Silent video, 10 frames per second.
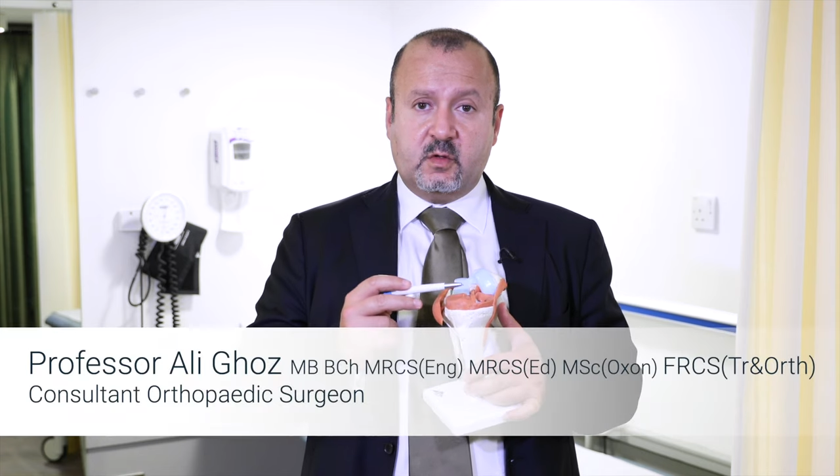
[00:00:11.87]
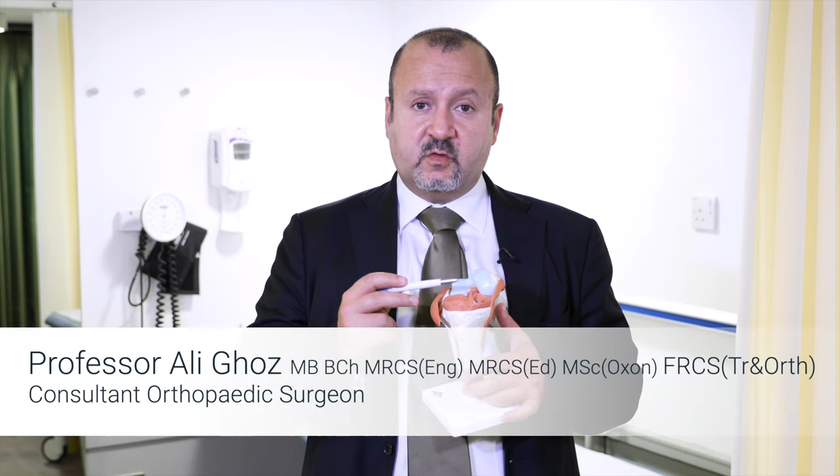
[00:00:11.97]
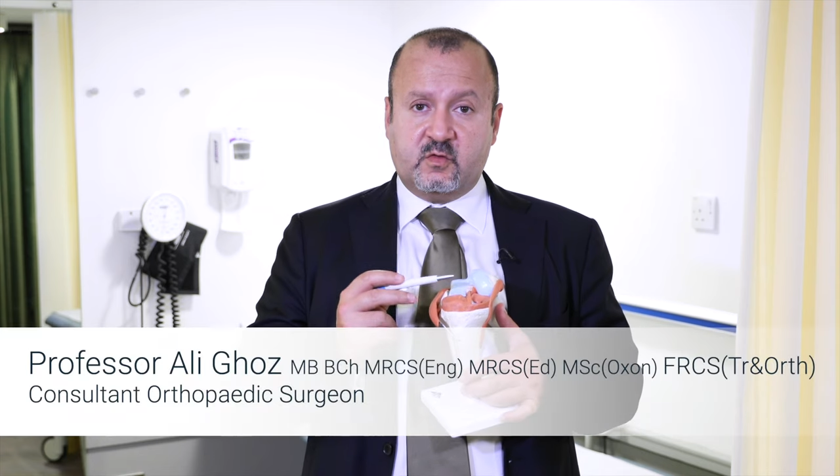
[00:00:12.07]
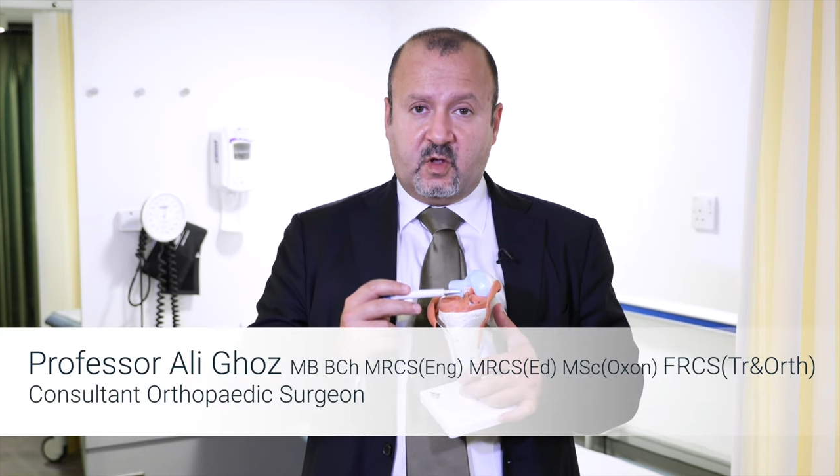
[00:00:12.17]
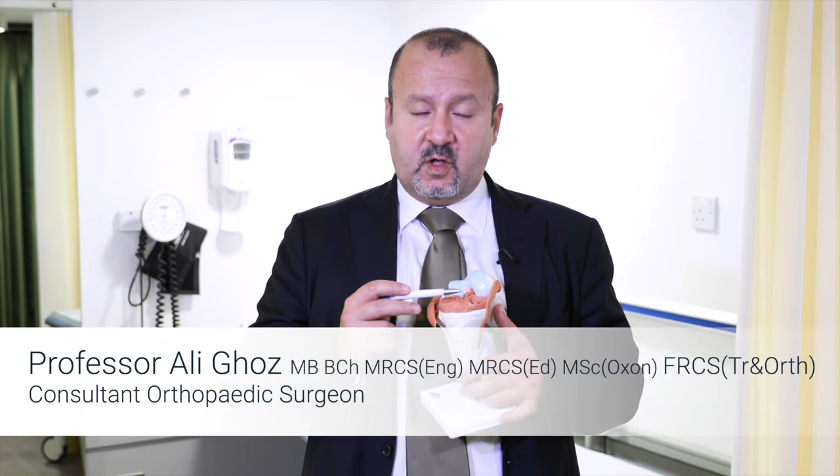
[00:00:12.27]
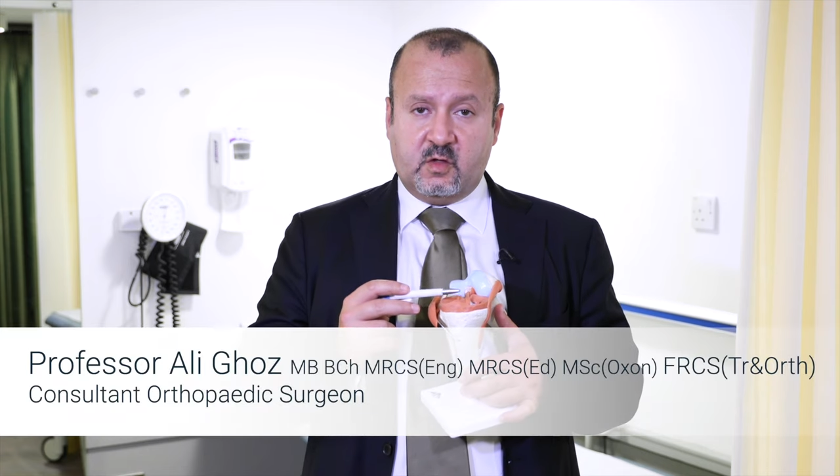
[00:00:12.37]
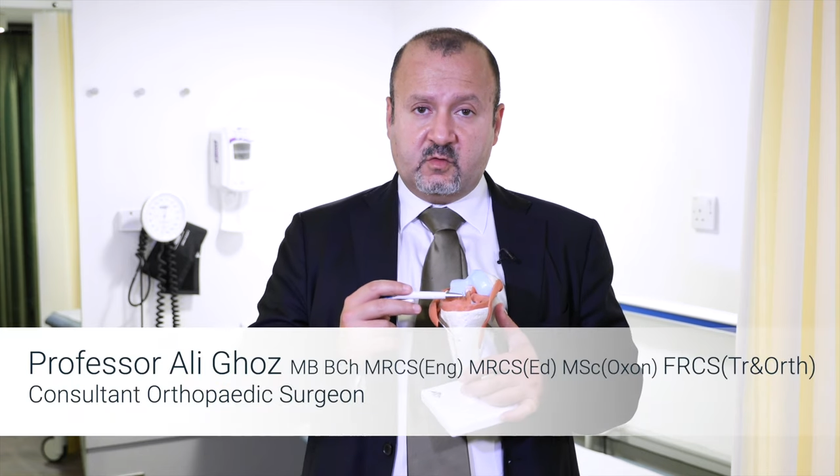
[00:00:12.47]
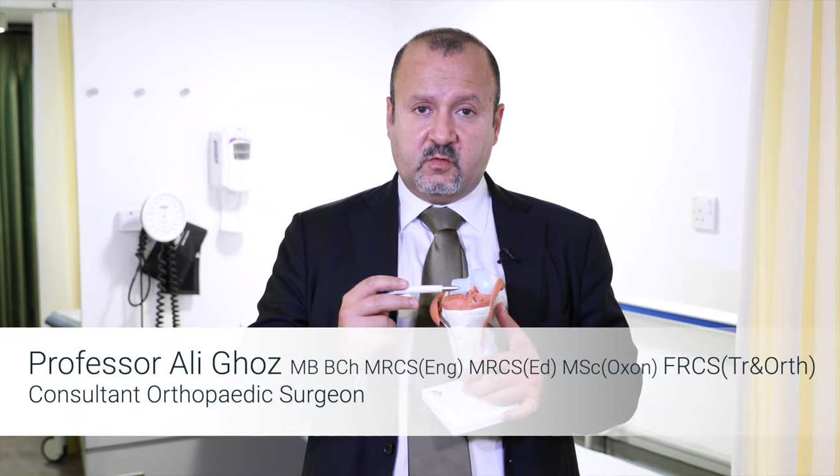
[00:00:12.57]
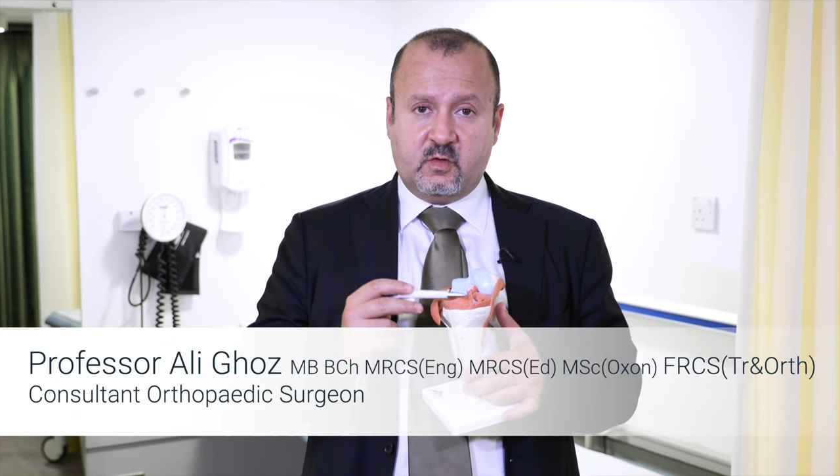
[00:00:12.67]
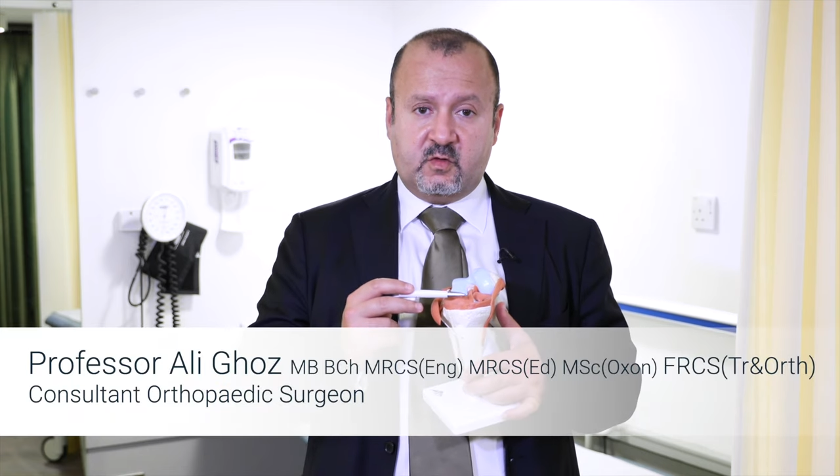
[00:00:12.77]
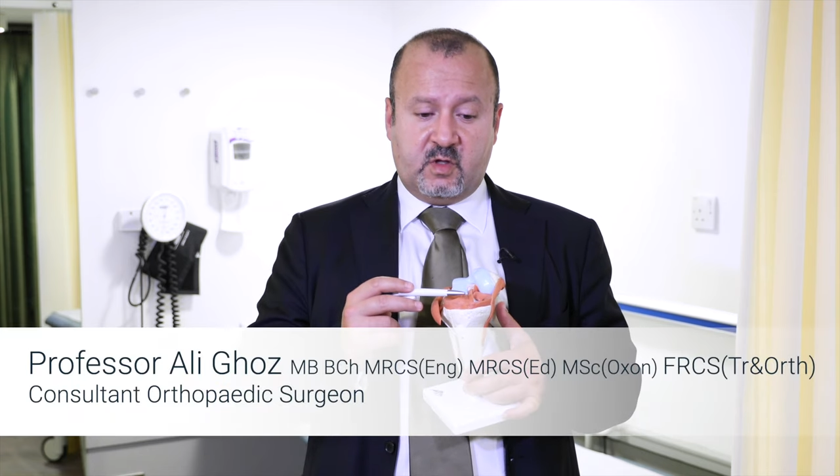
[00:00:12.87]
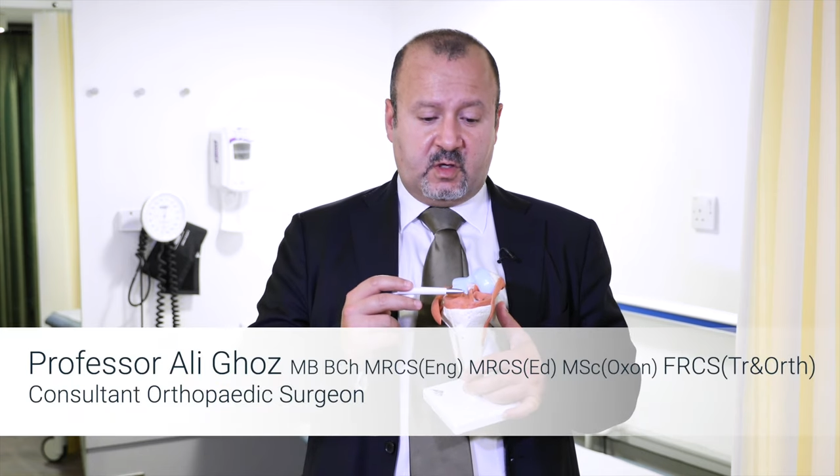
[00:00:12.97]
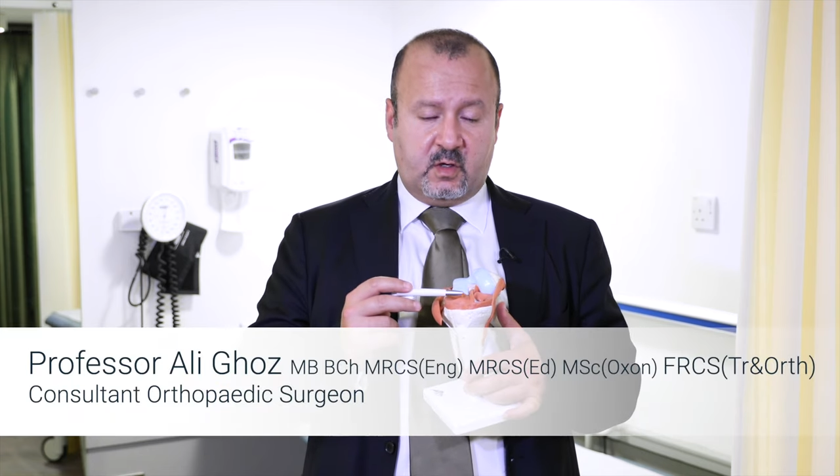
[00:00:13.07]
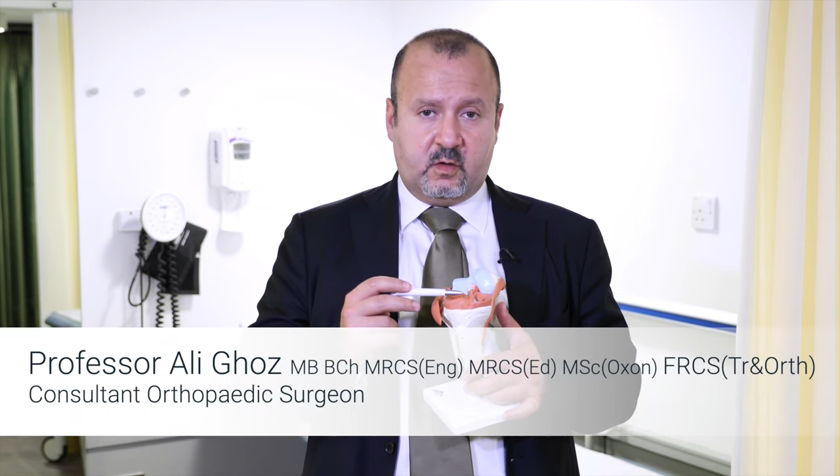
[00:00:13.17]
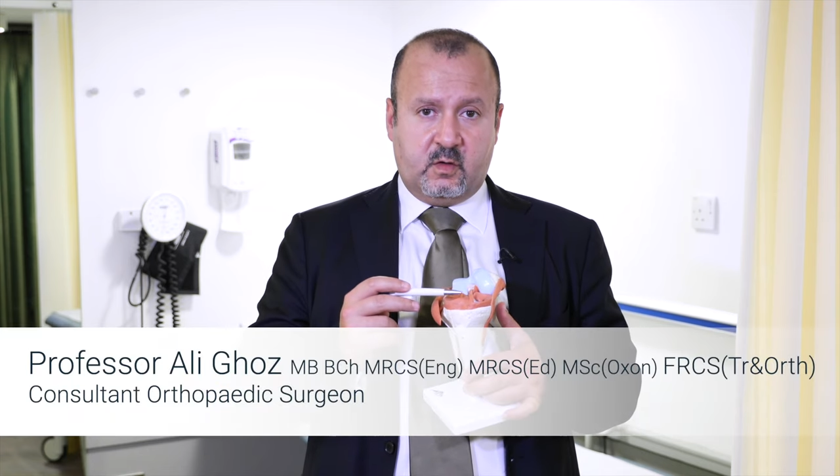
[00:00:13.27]
the size of the
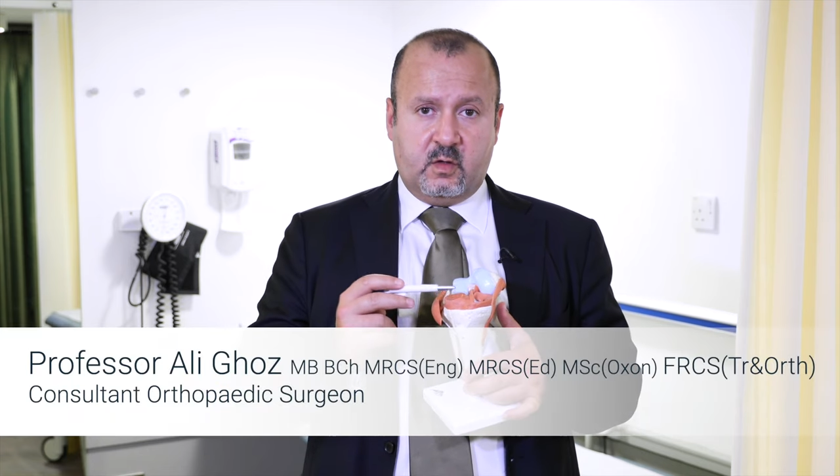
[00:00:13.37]
tear,